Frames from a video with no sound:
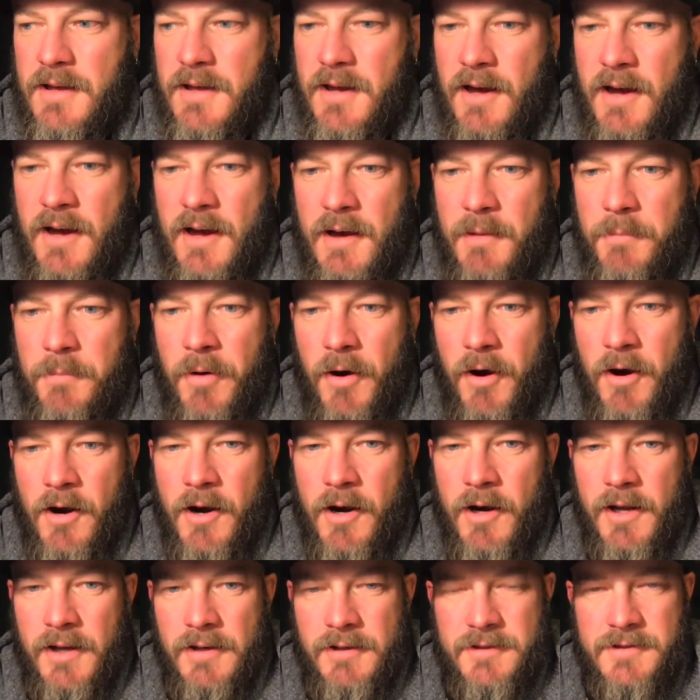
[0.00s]

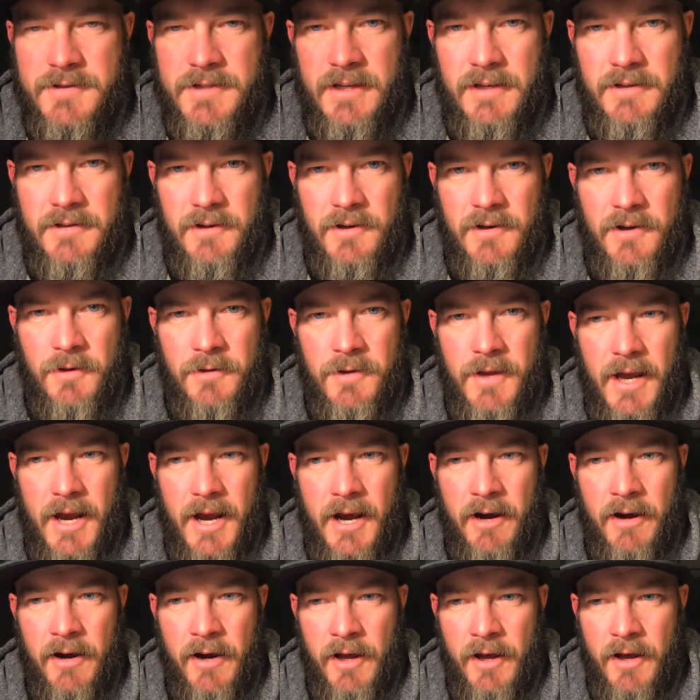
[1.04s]
park, and just get to know the
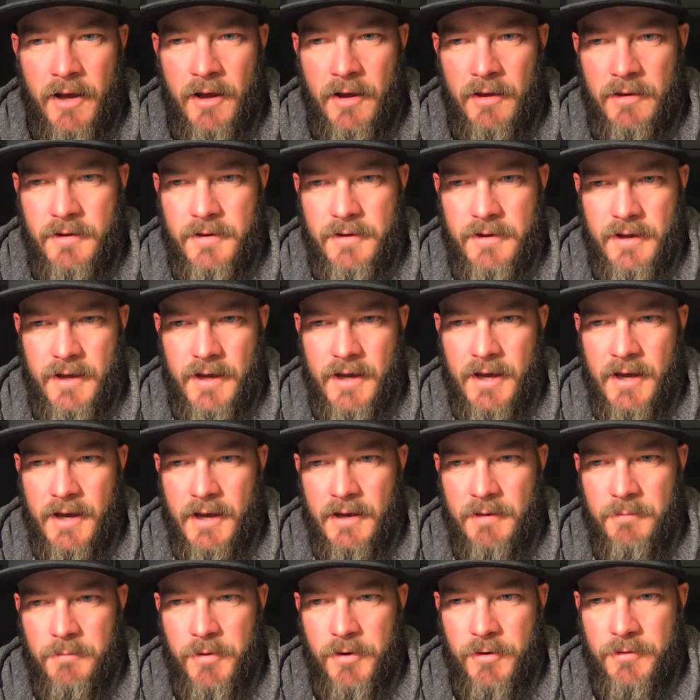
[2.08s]
area
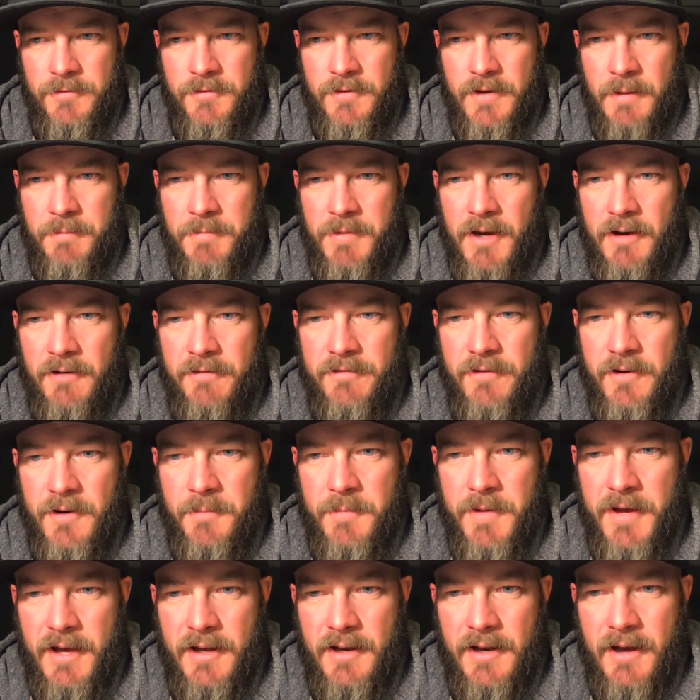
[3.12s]
and post up there for a
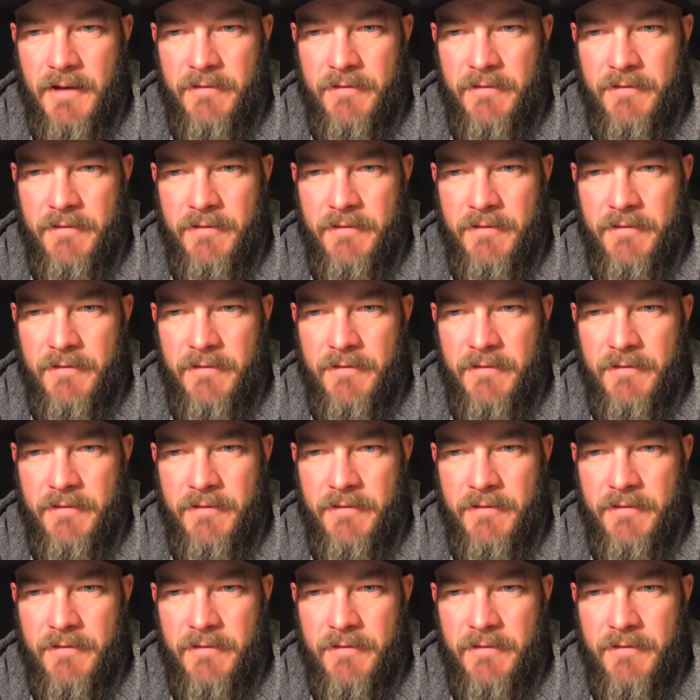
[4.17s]
bit.